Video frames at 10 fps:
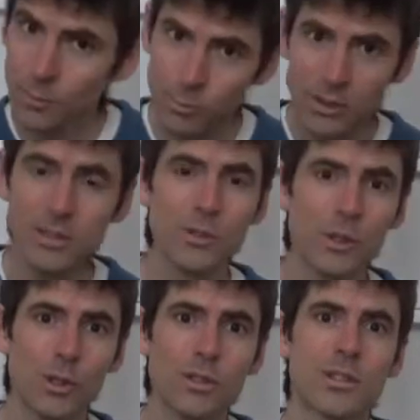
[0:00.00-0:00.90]
But of
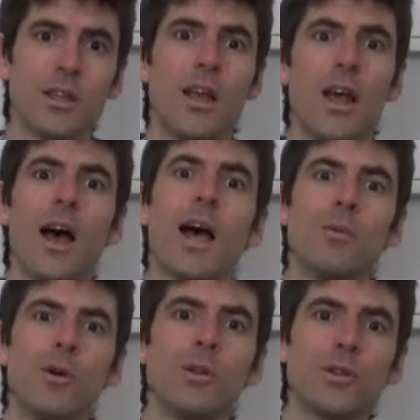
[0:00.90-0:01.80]
course,
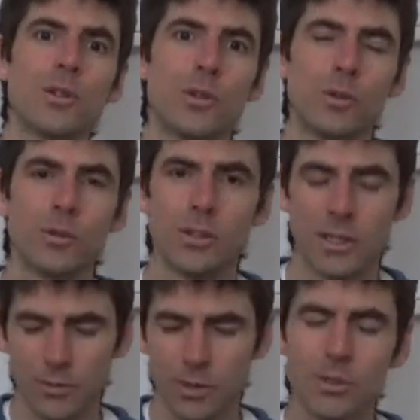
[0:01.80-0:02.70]
I'm also
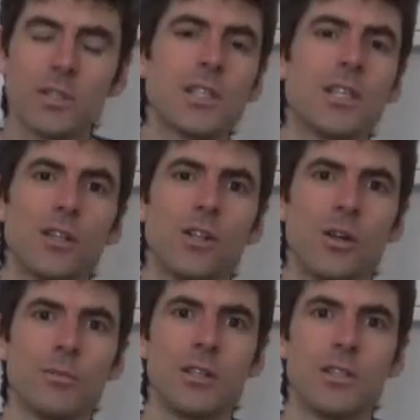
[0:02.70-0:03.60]
giving particular
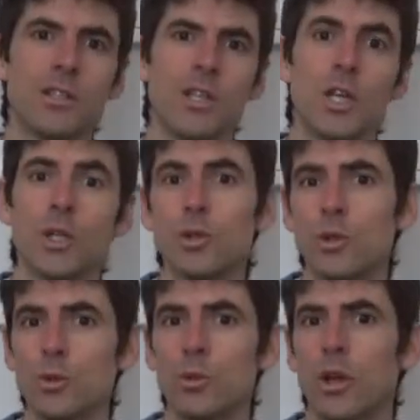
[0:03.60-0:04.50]
homage
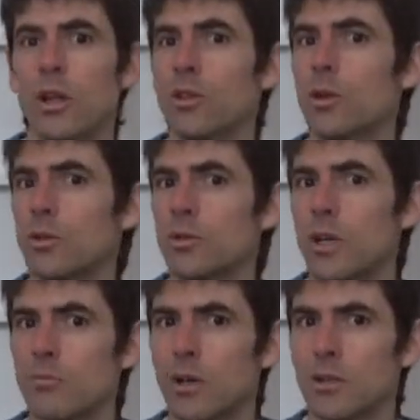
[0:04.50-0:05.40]
to those
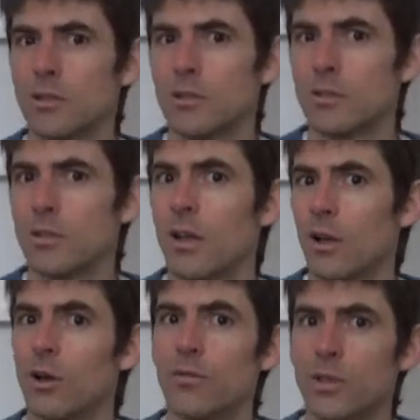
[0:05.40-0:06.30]
great masters
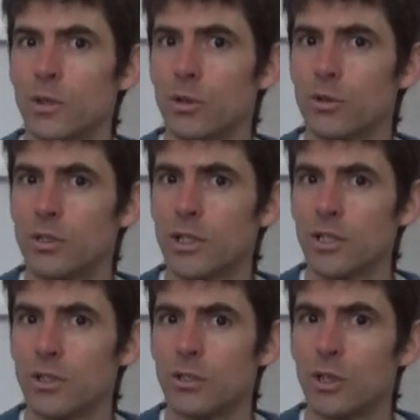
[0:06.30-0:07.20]
of the yoga
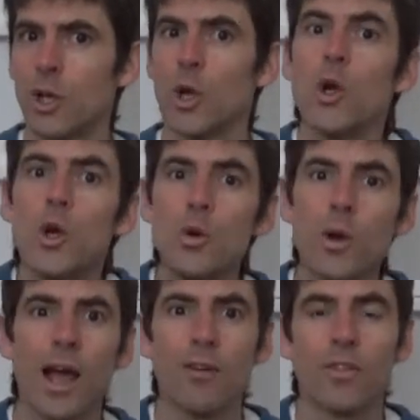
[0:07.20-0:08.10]
tradition who
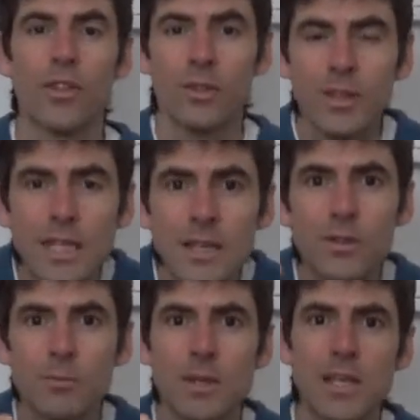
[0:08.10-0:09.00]
have
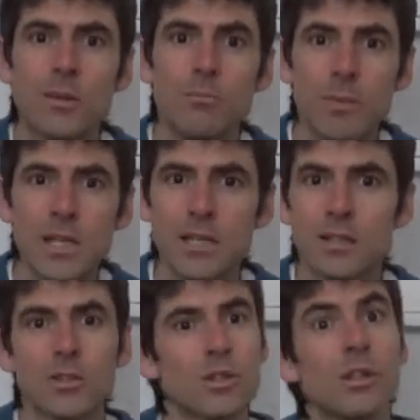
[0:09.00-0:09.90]
given me the
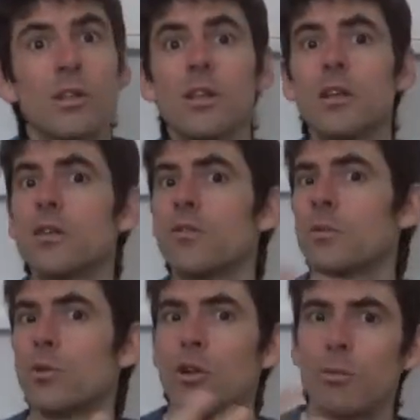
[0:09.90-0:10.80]
means to learn
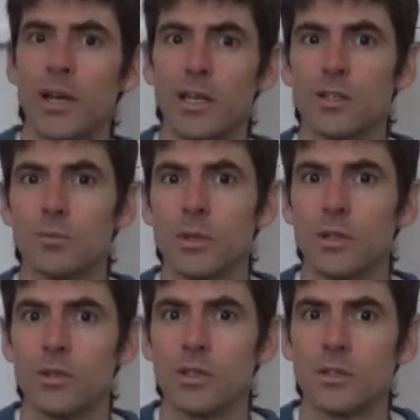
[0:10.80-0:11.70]
from all my
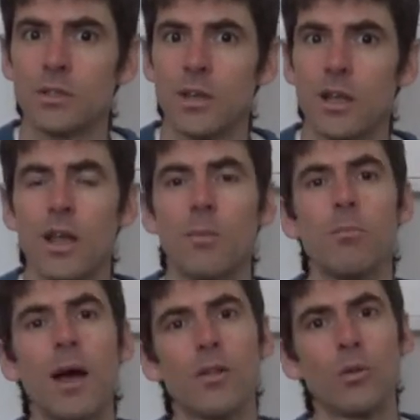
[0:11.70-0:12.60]
experience
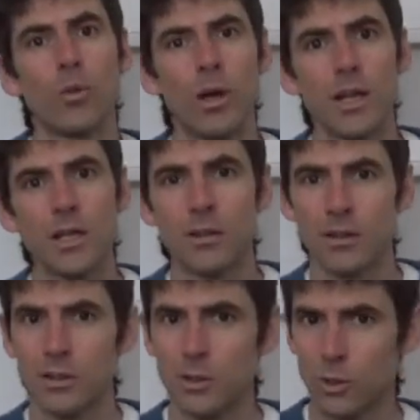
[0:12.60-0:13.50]
by the way
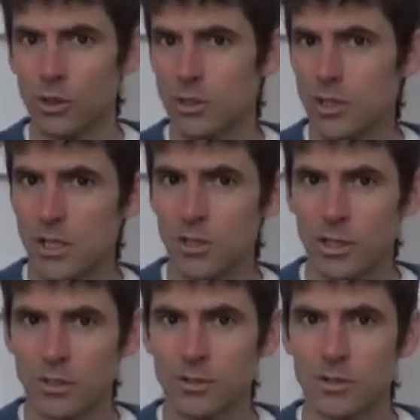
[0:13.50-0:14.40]
that the yoga
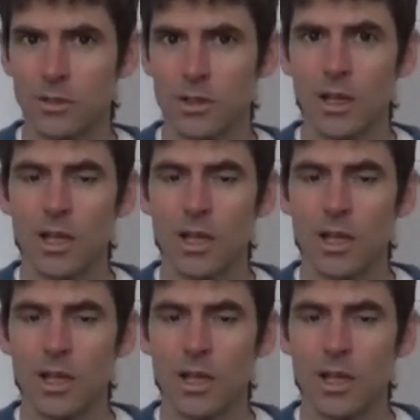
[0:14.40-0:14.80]
teachings